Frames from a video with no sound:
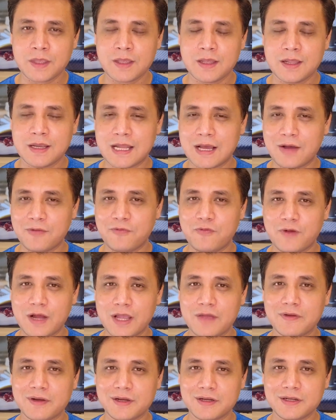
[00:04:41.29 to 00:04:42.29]
Now,
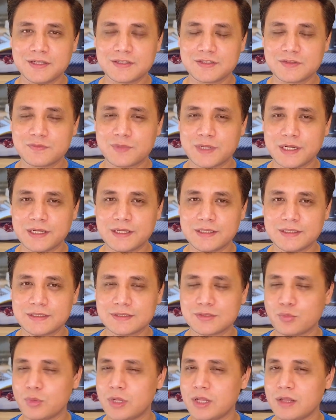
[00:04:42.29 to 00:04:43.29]
500 nits of
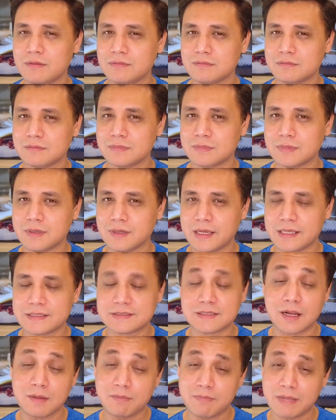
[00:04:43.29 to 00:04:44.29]
brightness, well, it's
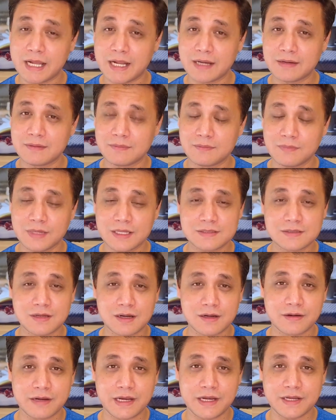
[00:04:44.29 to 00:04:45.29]
not bad, but it's
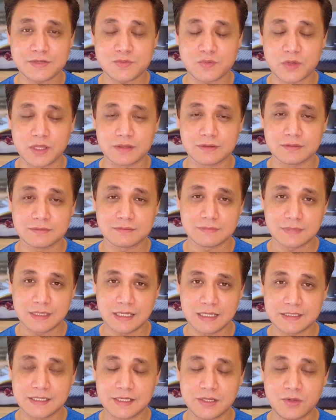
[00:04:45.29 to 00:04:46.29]
not great as well.
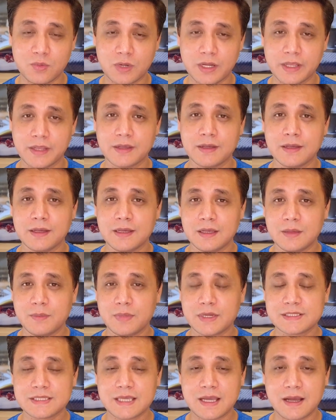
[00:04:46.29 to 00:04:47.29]
I'll tell you why.
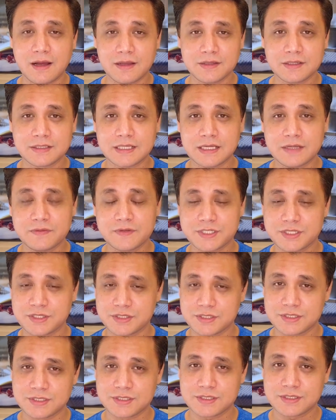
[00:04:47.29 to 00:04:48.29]
Because there are other
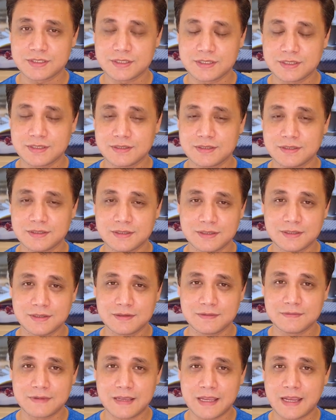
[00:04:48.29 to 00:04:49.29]
televisions,
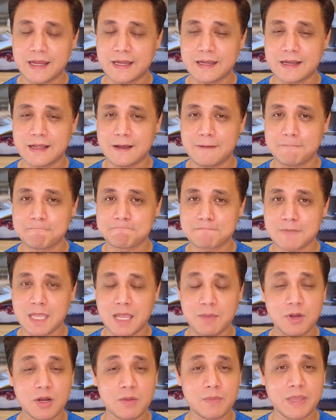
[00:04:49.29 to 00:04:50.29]
and I'm
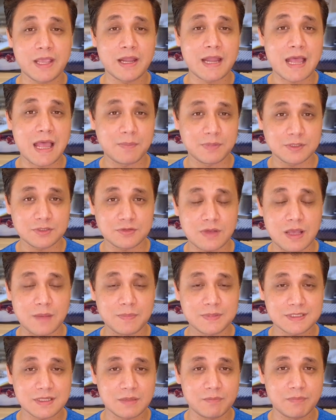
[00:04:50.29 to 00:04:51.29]
going to make an apples to
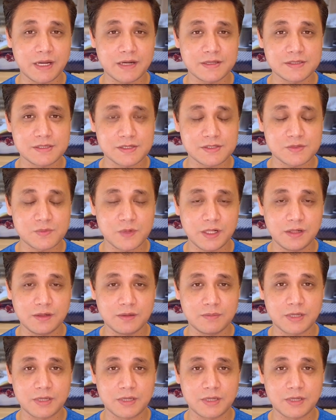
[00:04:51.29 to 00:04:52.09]
apples comparison as well.